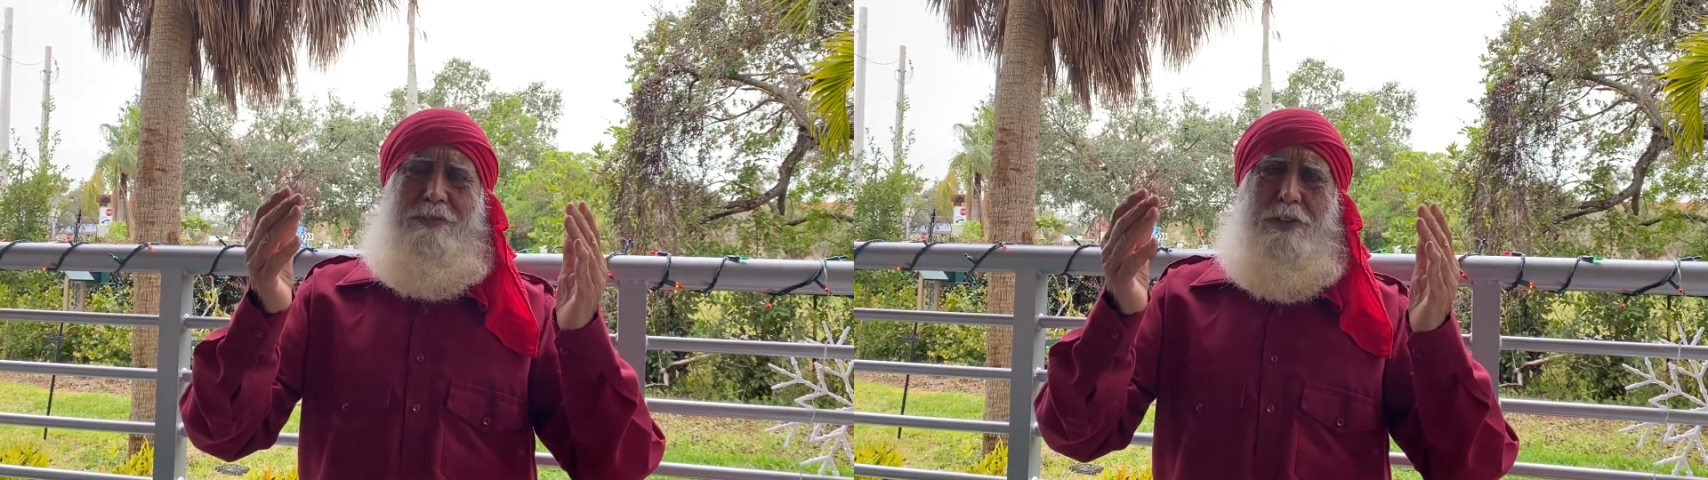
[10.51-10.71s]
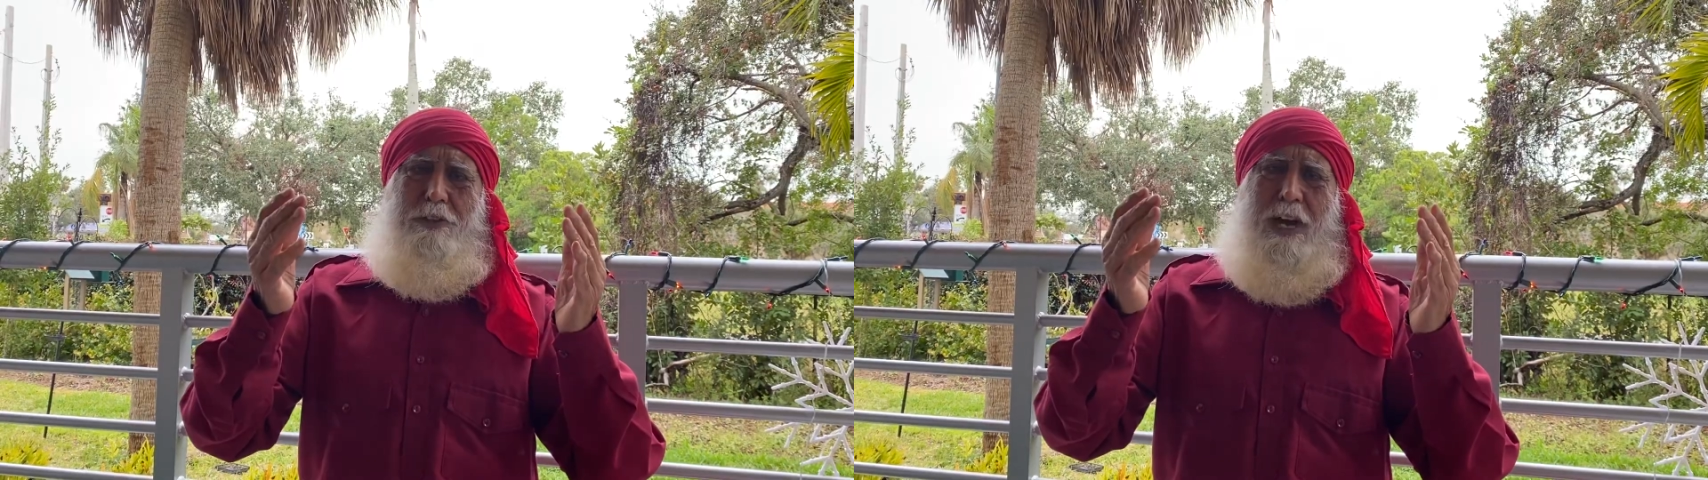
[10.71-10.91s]

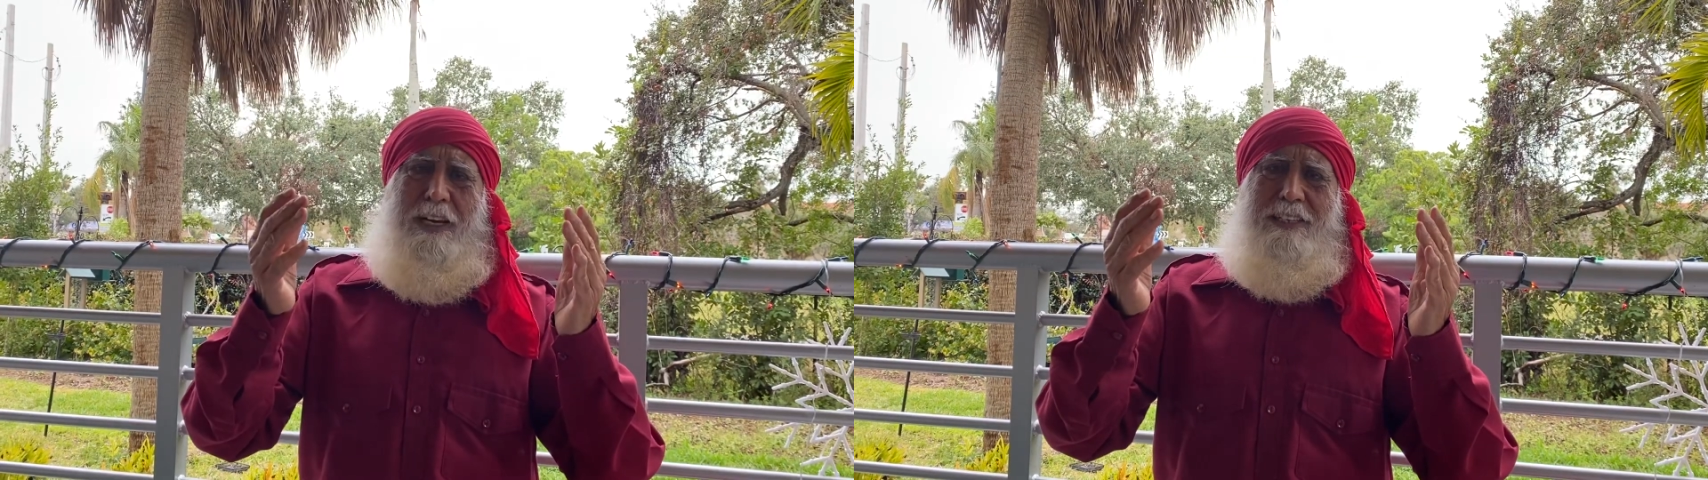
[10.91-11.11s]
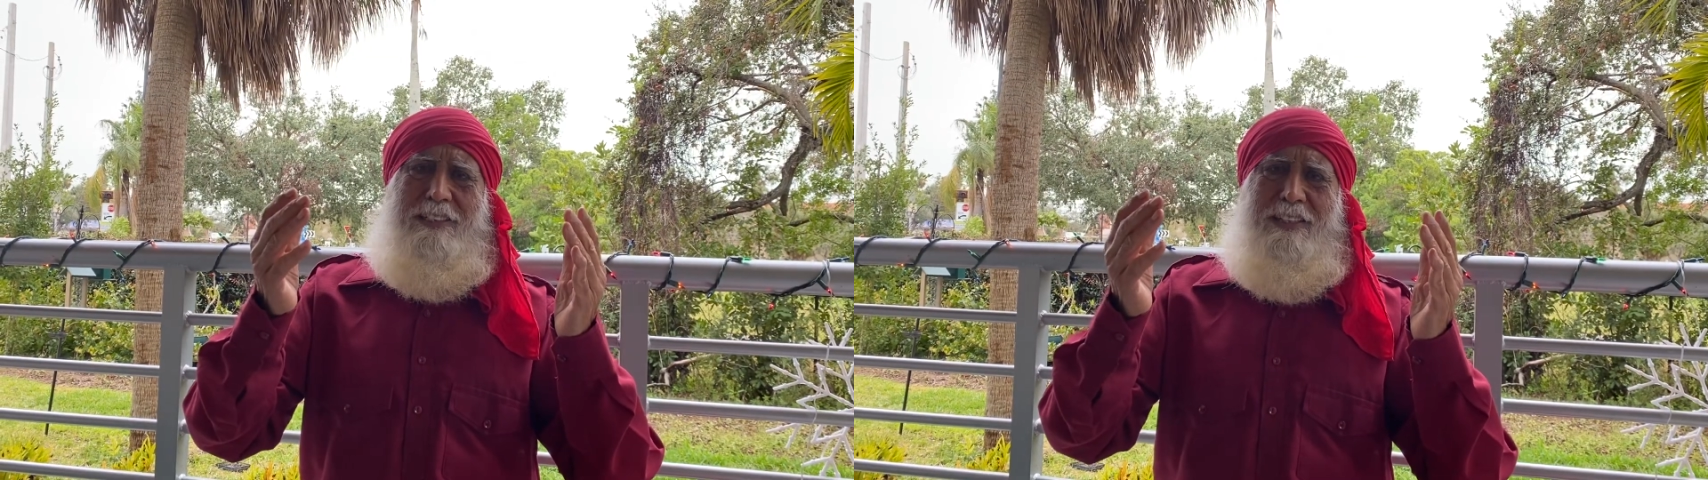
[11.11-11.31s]
the
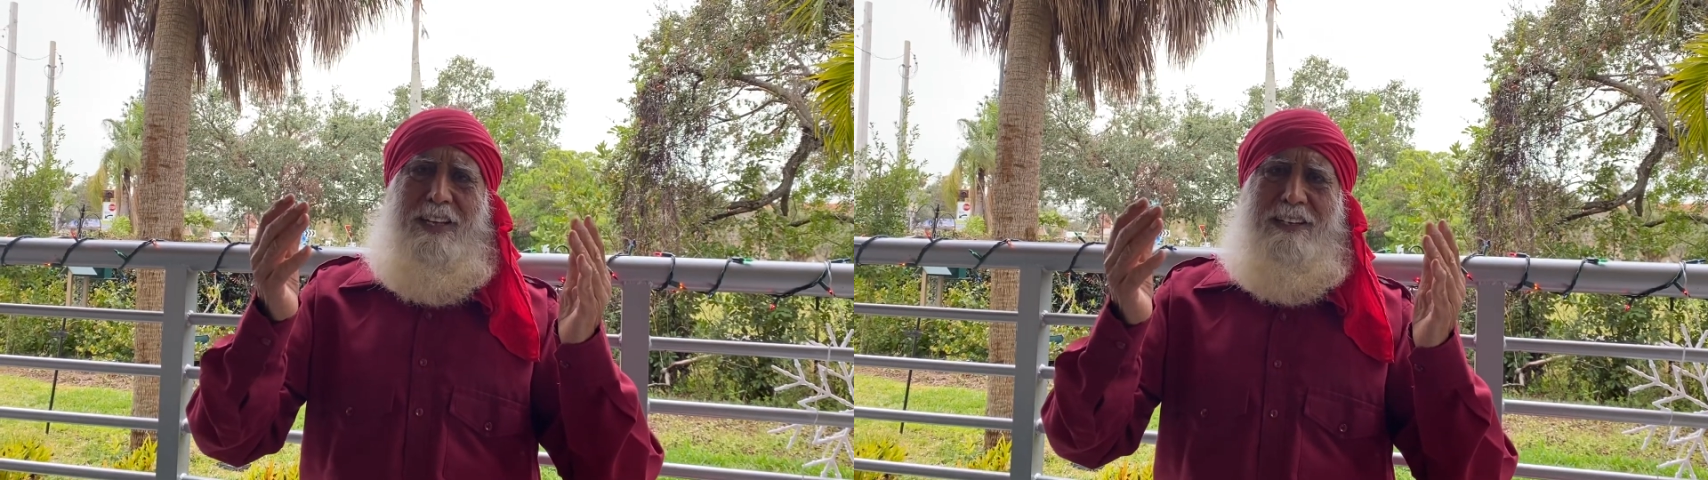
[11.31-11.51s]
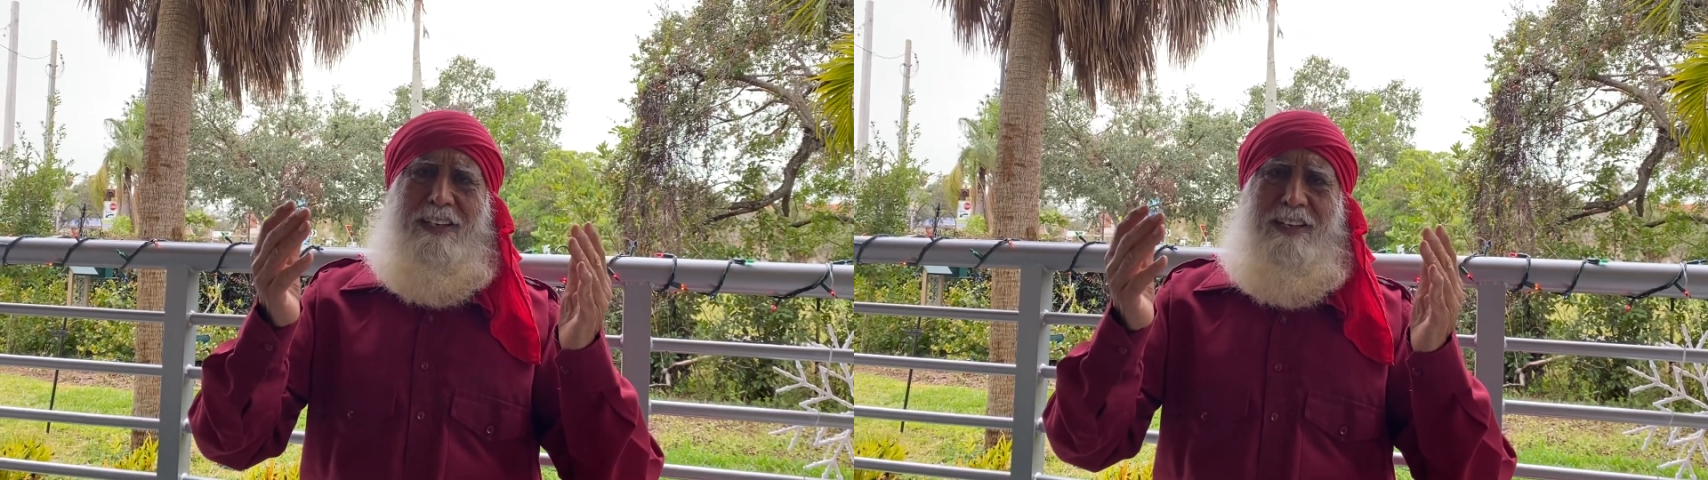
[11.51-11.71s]
United
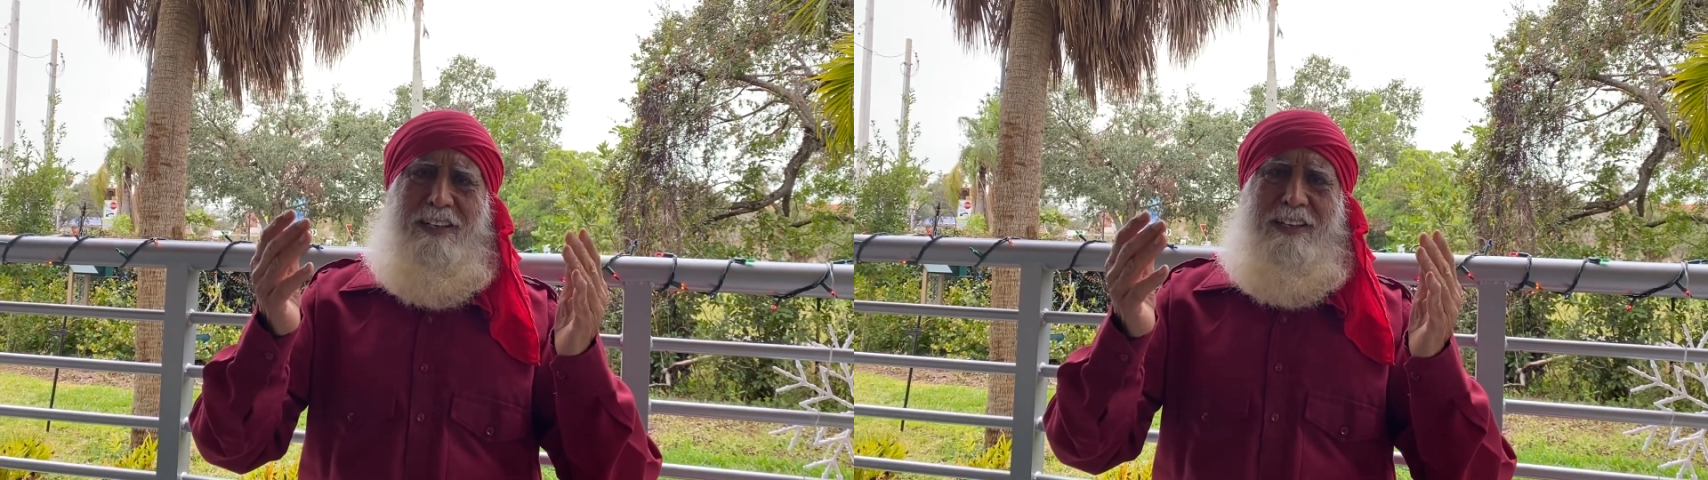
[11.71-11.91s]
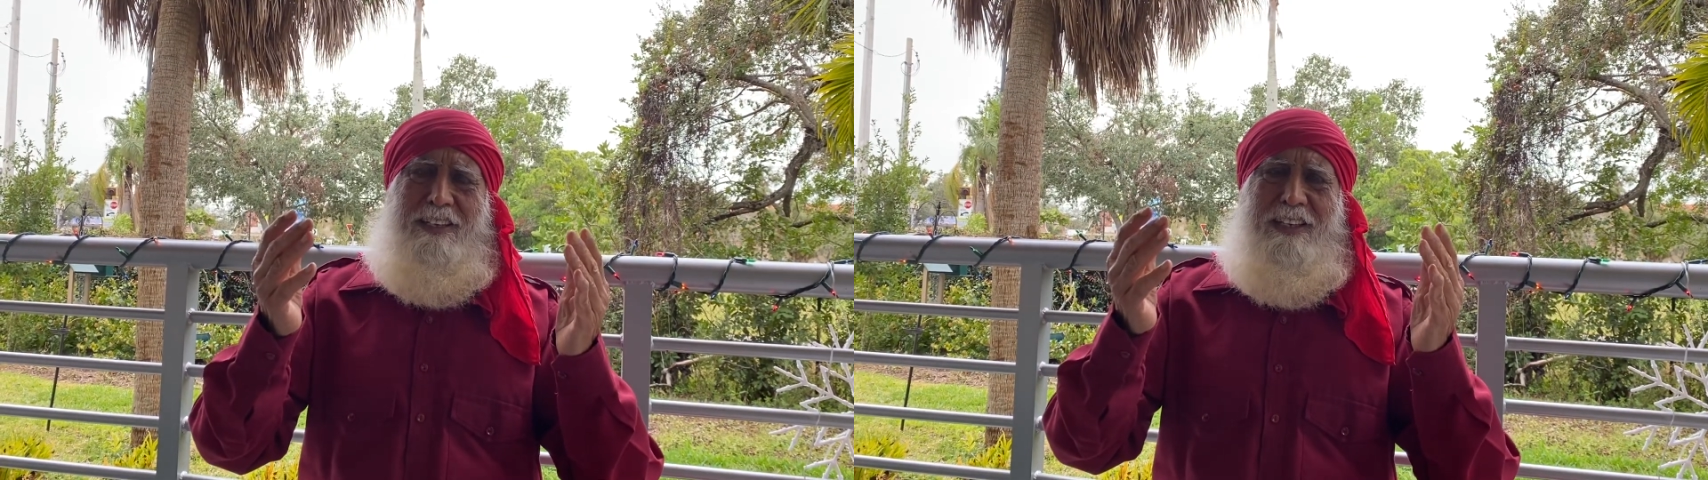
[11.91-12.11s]
States, he